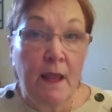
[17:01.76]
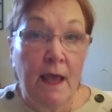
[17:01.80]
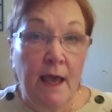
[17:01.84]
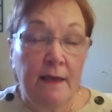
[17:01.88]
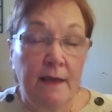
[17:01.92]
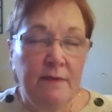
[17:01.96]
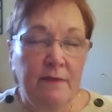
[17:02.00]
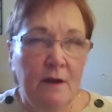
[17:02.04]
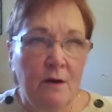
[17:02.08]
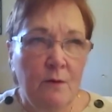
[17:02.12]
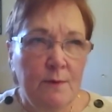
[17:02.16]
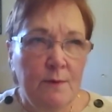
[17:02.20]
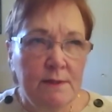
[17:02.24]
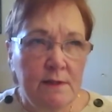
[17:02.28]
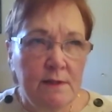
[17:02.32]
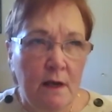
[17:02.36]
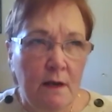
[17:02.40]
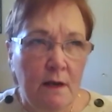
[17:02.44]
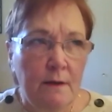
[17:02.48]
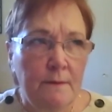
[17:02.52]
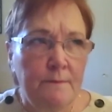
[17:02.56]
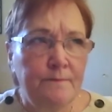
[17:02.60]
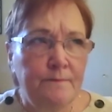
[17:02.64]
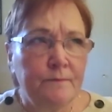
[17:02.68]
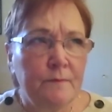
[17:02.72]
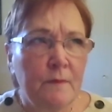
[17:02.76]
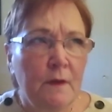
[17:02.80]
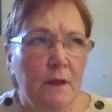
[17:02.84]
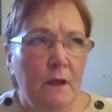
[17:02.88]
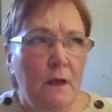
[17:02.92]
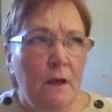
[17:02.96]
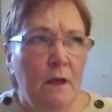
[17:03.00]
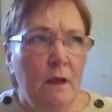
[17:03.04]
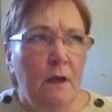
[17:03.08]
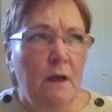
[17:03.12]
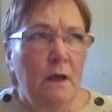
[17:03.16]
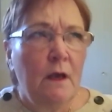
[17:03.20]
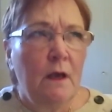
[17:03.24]
And there was
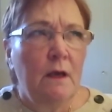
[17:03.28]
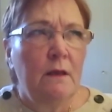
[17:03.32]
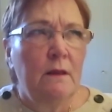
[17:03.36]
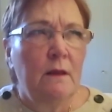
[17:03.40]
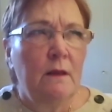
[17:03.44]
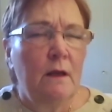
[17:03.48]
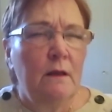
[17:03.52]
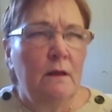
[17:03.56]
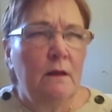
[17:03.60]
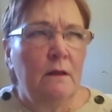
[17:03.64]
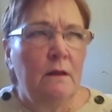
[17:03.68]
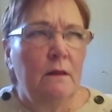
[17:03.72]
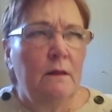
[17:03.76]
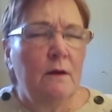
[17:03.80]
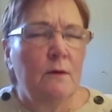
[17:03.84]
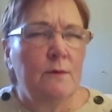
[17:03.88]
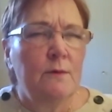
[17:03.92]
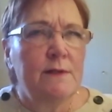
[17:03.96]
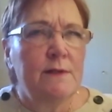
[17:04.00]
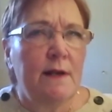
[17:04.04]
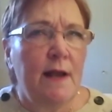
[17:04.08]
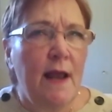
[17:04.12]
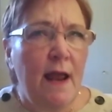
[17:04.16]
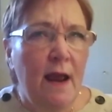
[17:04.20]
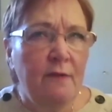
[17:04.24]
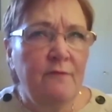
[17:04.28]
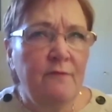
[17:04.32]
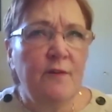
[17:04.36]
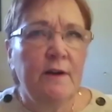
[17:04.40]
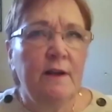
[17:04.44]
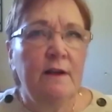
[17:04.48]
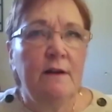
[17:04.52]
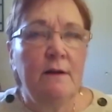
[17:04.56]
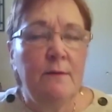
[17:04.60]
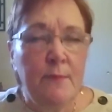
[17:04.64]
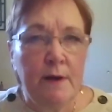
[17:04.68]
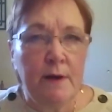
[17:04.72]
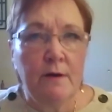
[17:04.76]
an
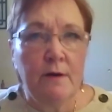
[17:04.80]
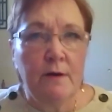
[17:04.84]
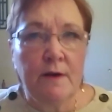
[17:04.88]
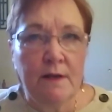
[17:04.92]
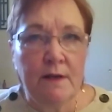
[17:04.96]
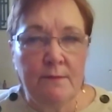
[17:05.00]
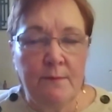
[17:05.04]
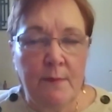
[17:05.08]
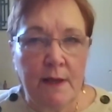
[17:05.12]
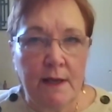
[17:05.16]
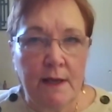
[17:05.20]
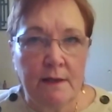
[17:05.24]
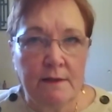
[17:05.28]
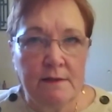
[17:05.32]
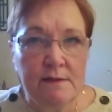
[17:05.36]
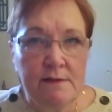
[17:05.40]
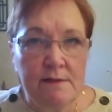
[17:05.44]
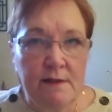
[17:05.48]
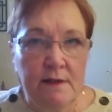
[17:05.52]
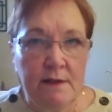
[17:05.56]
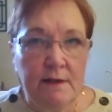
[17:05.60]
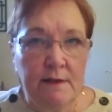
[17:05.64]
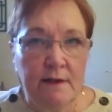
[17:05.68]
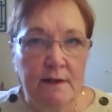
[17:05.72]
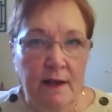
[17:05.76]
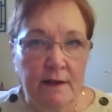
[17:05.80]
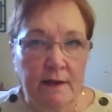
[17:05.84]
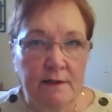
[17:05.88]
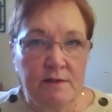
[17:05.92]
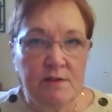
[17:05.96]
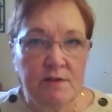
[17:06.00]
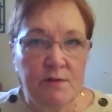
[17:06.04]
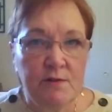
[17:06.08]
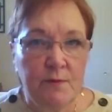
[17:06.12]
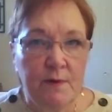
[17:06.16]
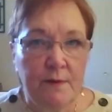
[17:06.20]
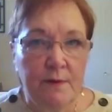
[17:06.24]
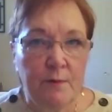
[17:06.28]
African-American man sitting next
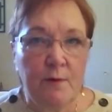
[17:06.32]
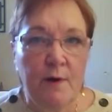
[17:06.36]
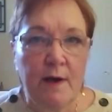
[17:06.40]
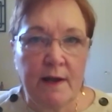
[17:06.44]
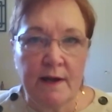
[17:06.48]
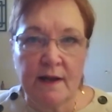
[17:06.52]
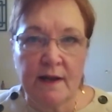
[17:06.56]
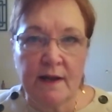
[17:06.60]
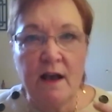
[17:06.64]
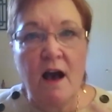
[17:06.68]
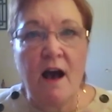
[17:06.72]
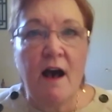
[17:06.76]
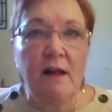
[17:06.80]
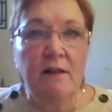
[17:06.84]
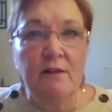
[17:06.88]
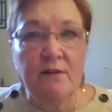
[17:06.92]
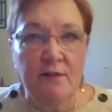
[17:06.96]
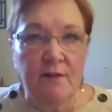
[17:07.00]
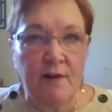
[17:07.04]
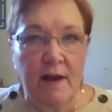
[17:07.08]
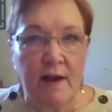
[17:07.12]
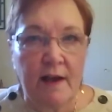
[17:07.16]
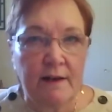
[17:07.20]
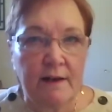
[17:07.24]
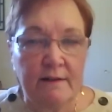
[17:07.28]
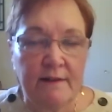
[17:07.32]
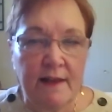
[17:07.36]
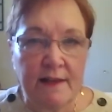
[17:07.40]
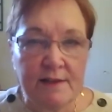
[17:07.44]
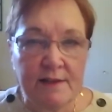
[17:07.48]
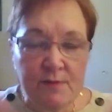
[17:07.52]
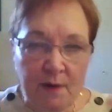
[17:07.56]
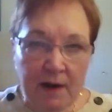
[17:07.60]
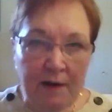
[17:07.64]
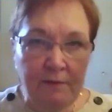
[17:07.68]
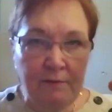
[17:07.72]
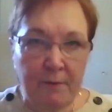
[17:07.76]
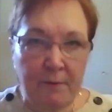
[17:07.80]
to him who had a collar on. That's
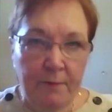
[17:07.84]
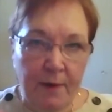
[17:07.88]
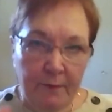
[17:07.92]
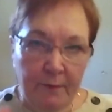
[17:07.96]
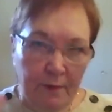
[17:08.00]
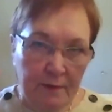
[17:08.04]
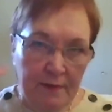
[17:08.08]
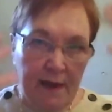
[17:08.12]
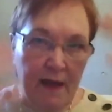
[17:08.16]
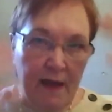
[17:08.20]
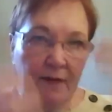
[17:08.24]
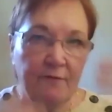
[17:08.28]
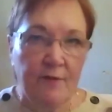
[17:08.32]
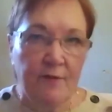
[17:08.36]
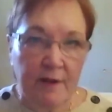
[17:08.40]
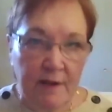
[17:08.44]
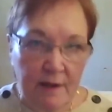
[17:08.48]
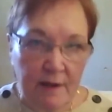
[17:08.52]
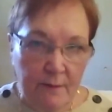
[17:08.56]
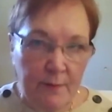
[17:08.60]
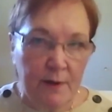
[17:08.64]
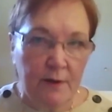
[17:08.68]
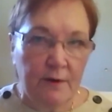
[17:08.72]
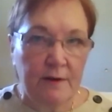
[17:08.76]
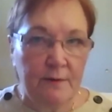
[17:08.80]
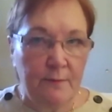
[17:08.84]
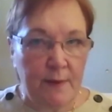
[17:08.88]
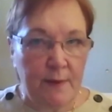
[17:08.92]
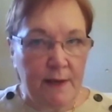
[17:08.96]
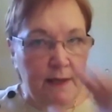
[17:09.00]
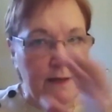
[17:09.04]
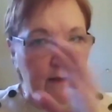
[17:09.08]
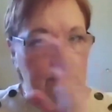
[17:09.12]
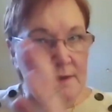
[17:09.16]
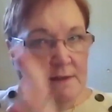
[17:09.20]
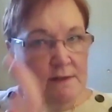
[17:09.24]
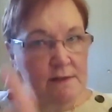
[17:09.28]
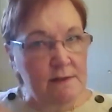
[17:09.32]
what I remember, the African-American
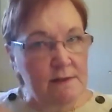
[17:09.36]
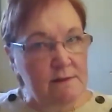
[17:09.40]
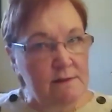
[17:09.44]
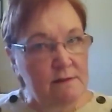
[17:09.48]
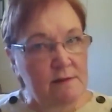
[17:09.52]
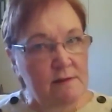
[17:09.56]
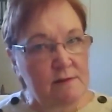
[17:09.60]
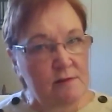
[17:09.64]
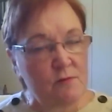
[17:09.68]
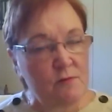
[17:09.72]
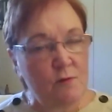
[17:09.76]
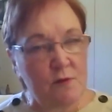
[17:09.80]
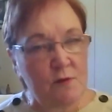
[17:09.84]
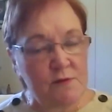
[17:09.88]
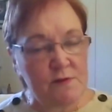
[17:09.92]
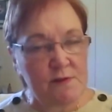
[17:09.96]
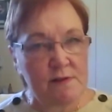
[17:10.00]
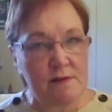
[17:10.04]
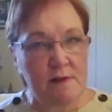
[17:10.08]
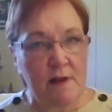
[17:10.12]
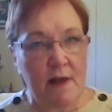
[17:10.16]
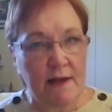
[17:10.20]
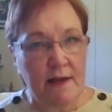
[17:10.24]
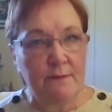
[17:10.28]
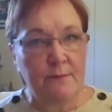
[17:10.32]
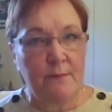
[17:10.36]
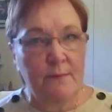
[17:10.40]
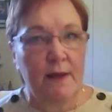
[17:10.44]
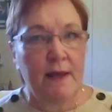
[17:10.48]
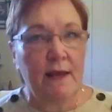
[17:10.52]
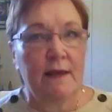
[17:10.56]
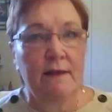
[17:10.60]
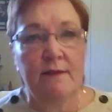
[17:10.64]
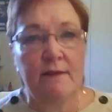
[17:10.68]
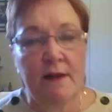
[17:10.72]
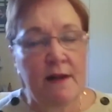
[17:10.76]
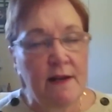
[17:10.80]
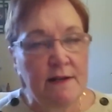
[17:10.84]
man and this sort of slight
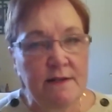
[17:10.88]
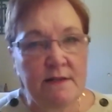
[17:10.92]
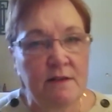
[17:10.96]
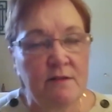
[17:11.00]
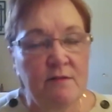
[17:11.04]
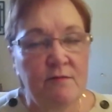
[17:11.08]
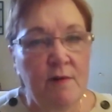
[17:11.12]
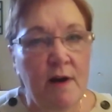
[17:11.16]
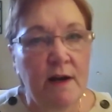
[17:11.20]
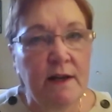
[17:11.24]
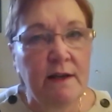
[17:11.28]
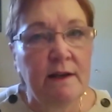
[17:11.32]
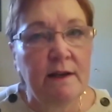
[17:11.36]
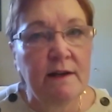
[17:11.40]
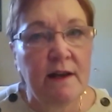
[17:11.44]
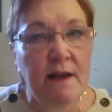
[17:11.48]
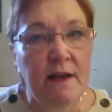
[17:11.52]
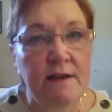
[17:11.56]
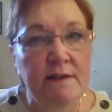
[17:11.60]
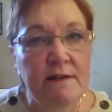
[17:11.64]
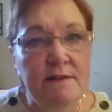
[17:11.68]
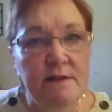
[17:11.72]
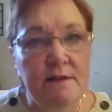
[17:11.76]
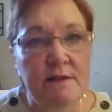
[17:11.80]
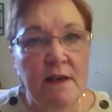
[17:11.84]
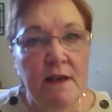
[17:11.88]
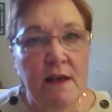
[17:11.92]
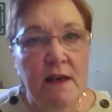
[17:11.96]
man that I didn't recognize.